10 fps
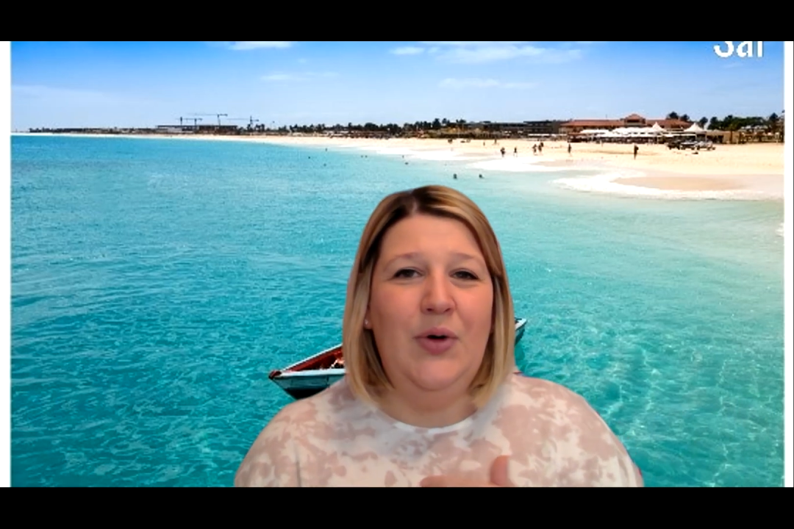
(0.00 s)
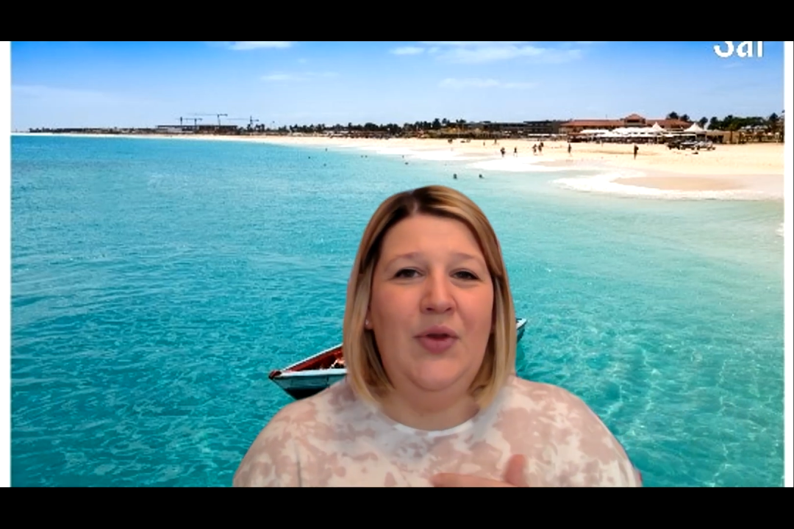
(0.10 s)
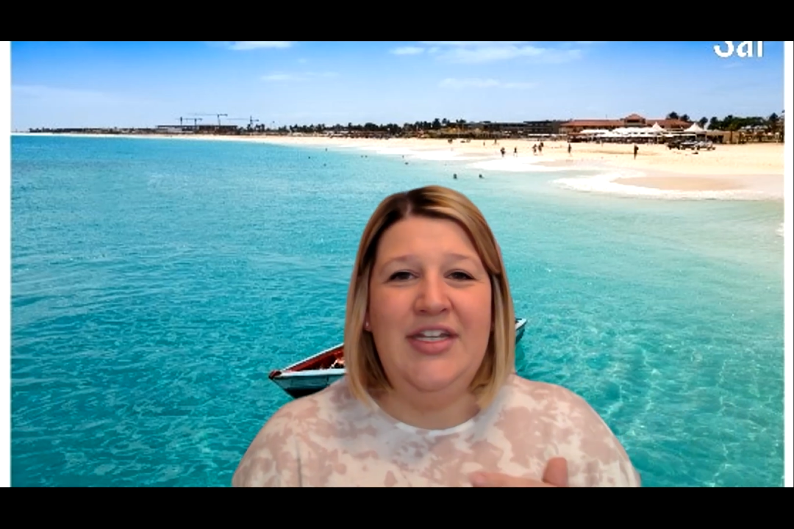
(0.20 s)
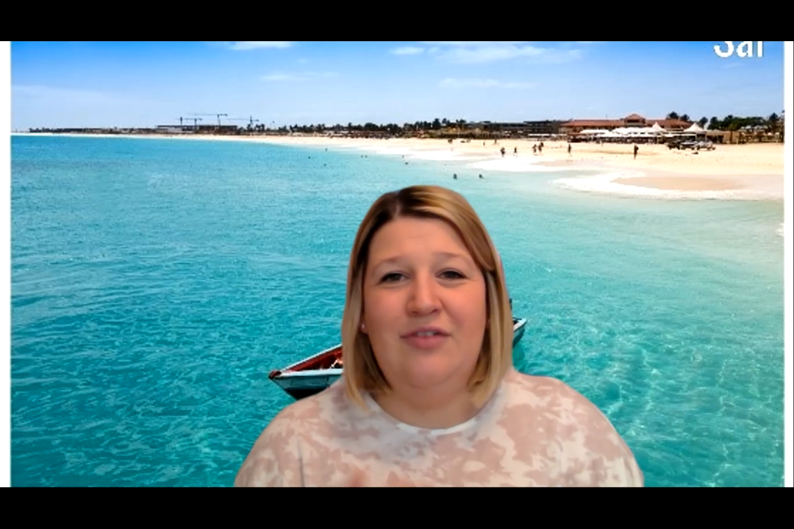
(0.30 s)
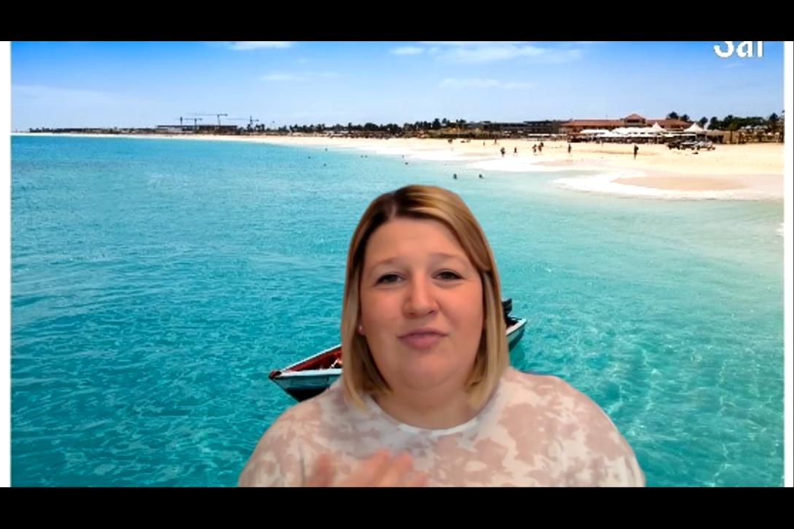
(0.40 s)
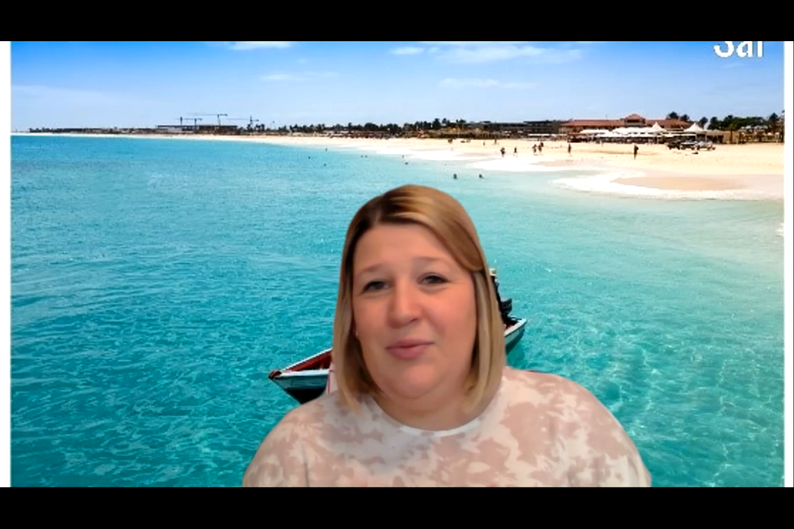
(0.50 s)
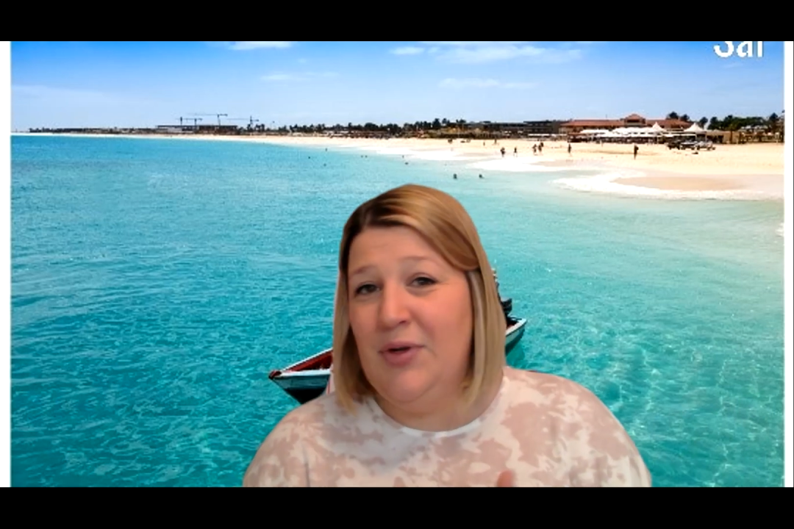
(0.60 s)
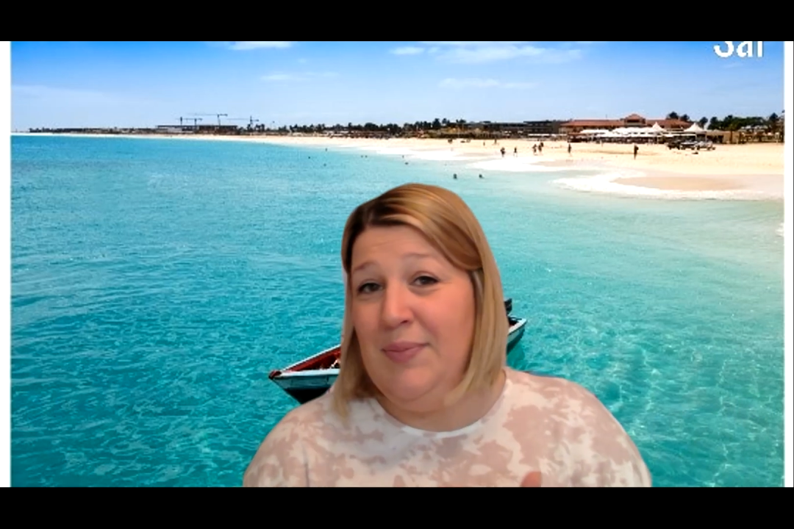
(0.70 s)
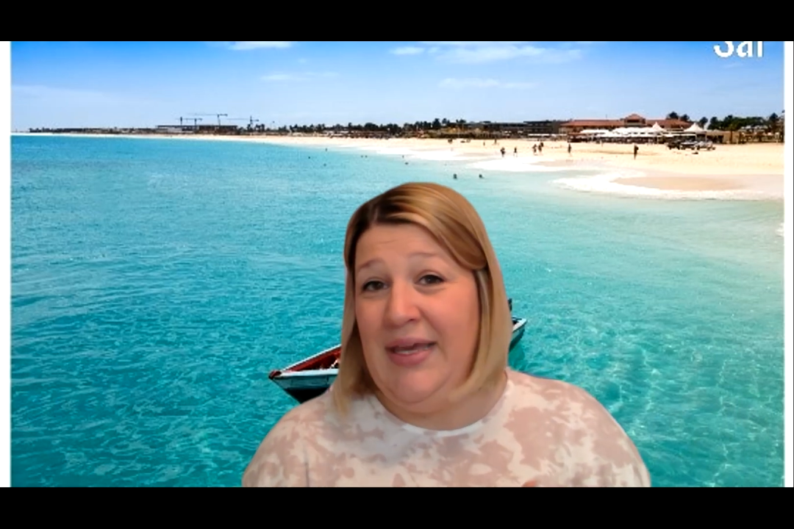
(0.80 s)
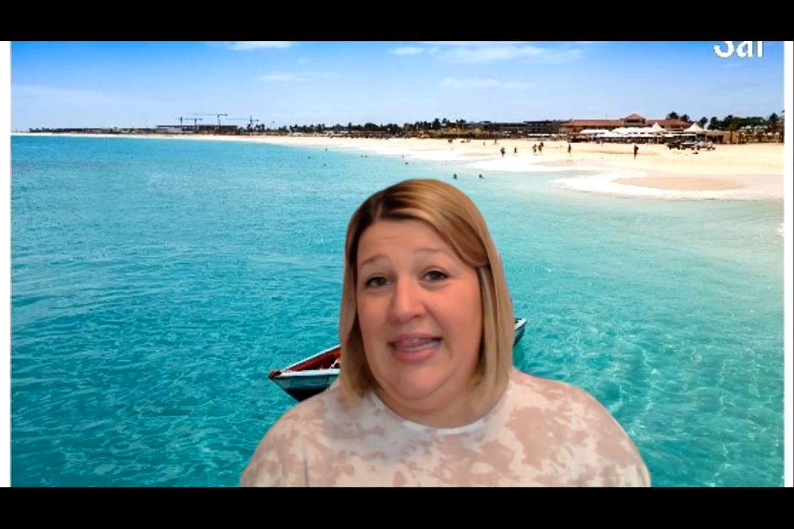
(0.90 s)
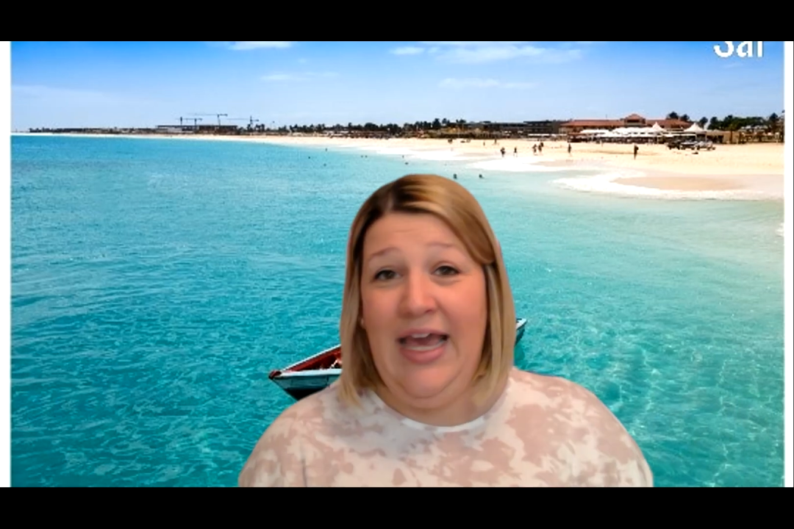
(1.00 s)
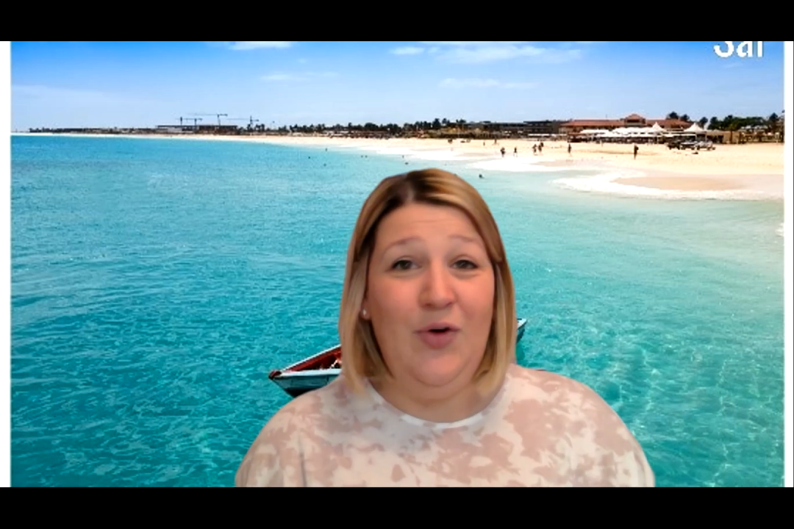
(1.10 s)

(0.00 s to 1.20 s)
or they don't really want to be there,